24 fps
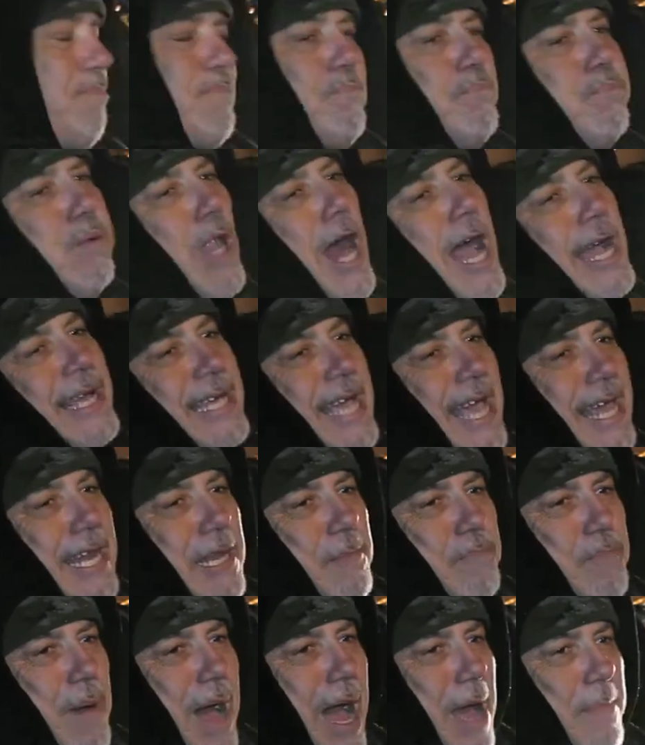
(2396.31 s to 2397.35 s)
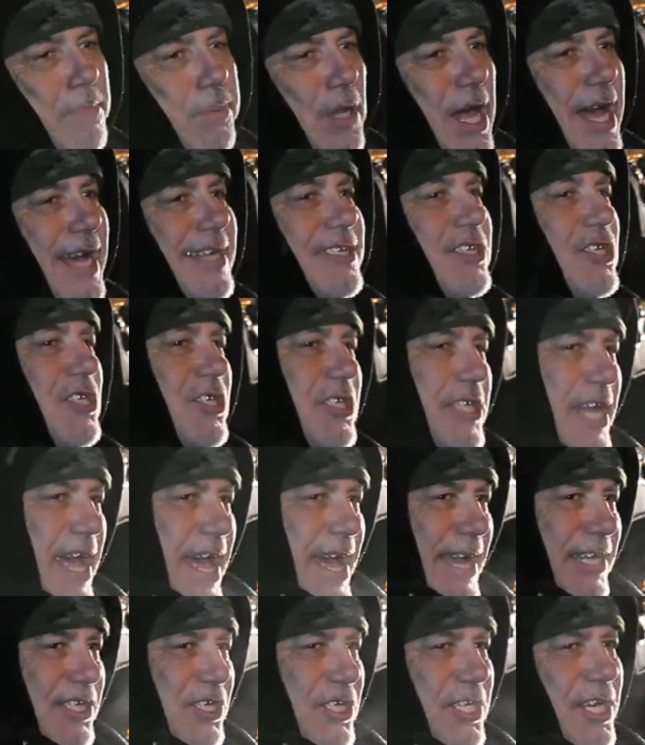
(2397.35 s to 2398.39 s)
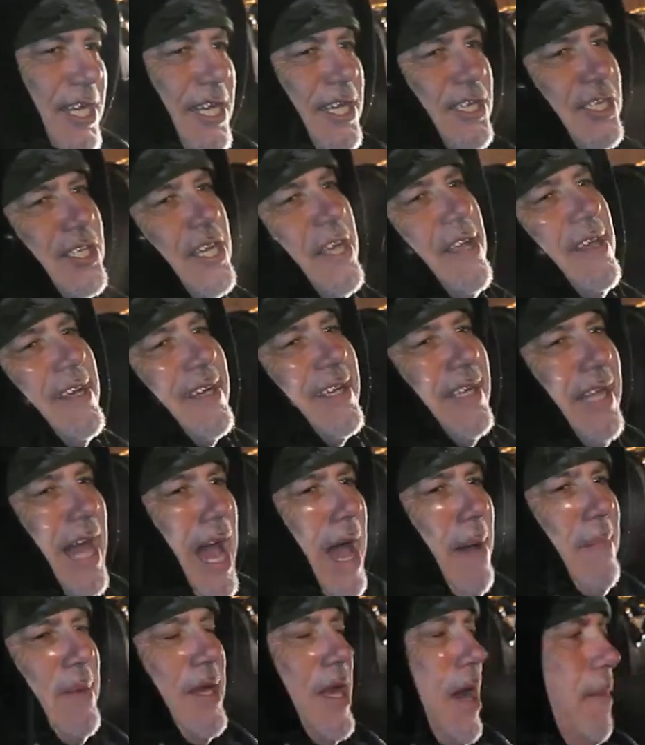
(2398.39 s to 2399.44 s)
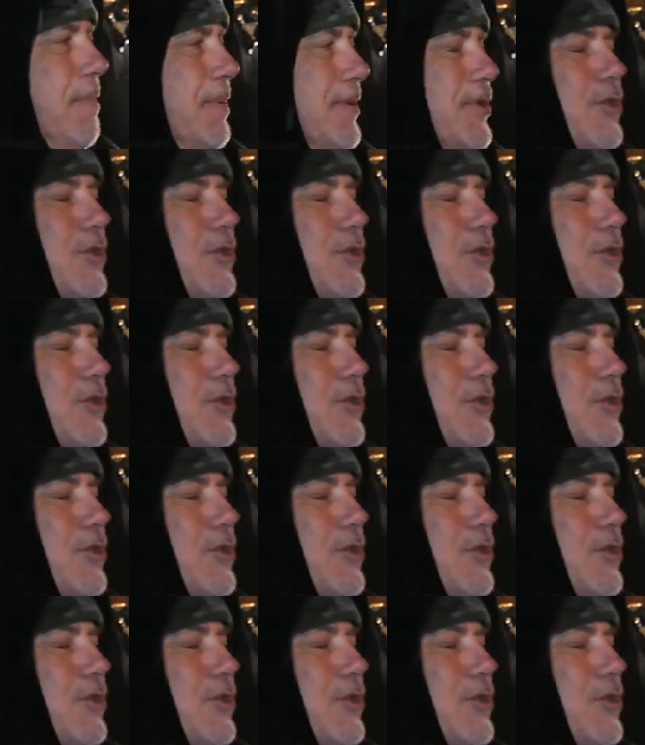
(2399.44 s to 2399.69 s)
blockading pipelines in Texas, climbing up in